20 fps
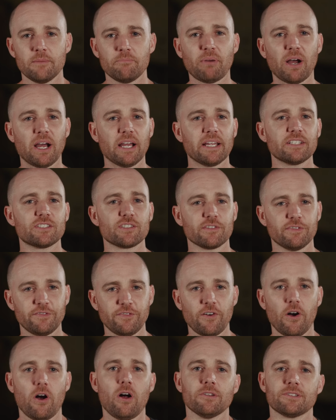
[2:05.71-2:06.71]
By
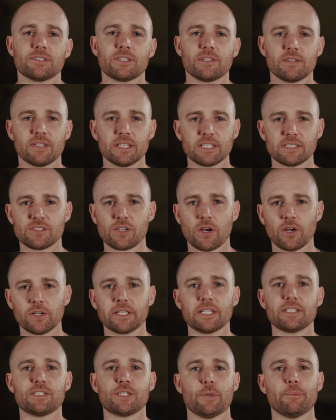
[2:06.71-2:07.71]
default, the
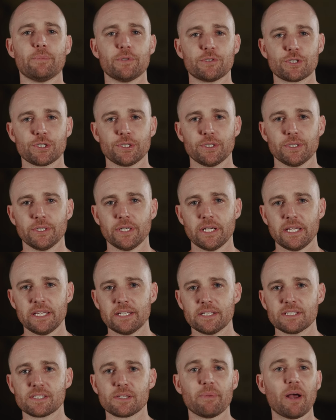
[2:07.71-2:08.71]
target temperature
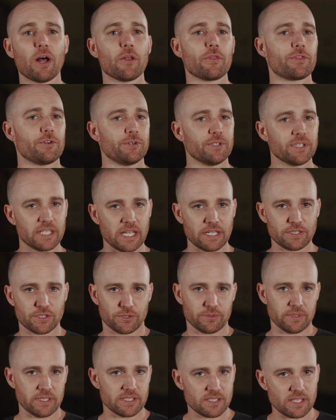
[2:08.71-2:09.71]
is about thirty-eight
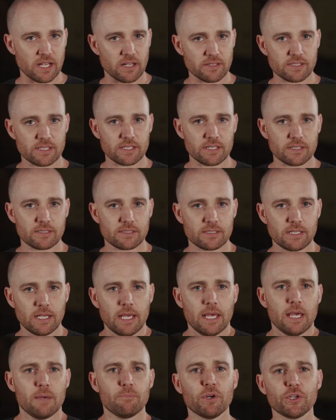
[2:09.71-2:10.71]
degrees Celsius,
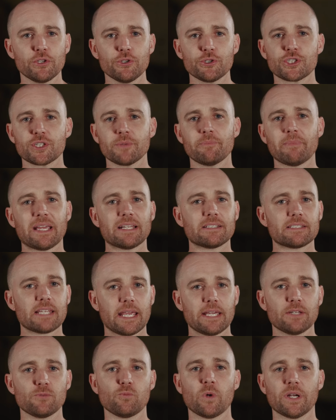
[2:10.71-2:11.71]
but you should
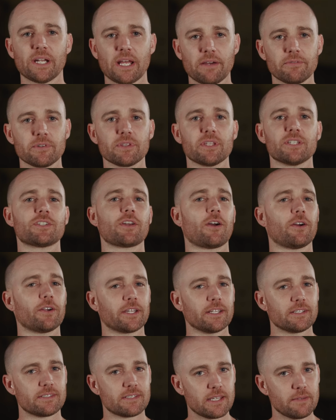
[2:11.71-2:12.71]
maintain whatever the
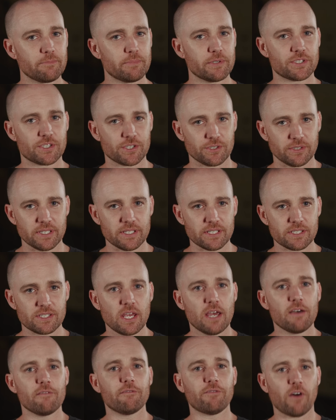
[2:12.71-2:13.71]
target temperature is
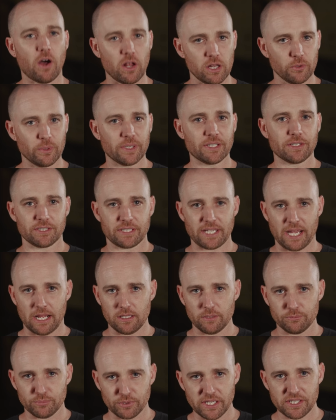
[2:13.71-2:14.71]
following your
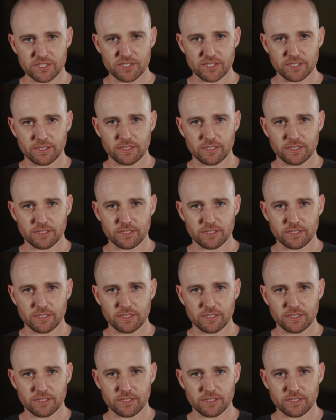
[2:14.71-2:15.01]
calibration.